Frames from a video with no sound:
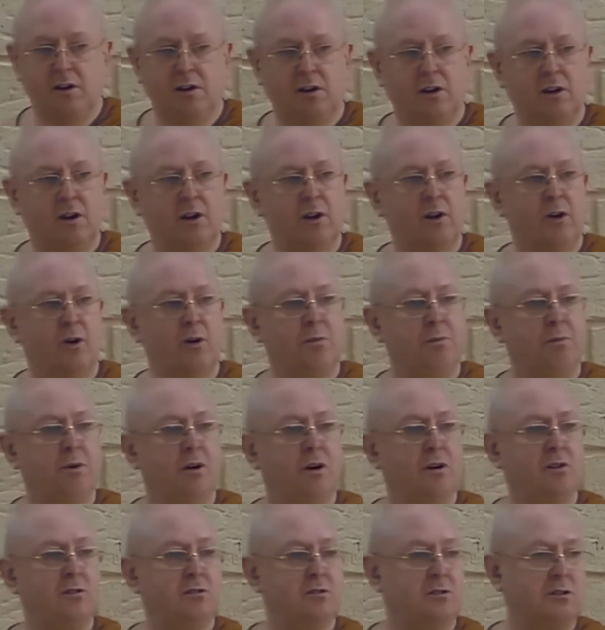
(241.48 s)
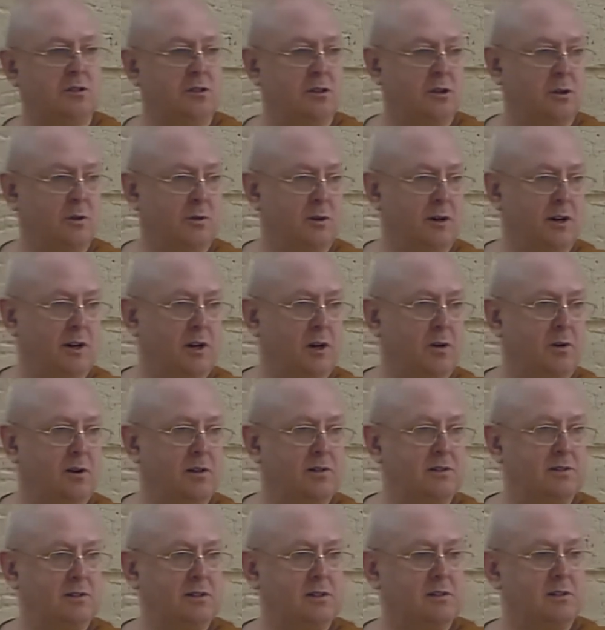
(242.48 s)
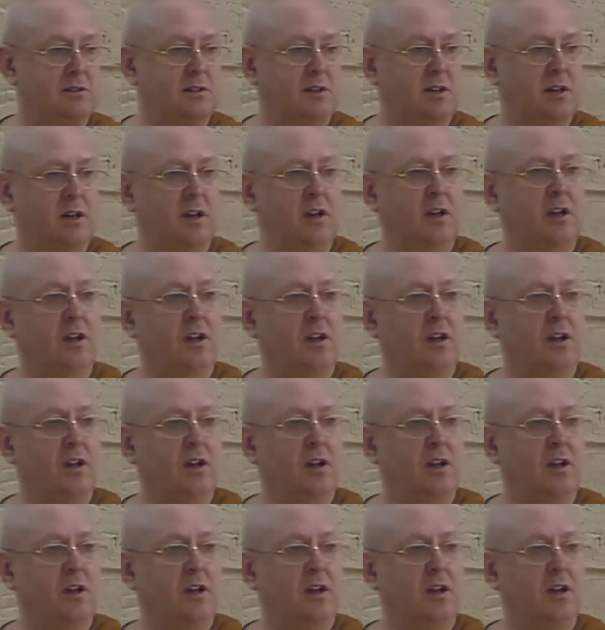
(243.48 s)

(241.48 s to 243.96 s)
Your posture, the way you are sitting.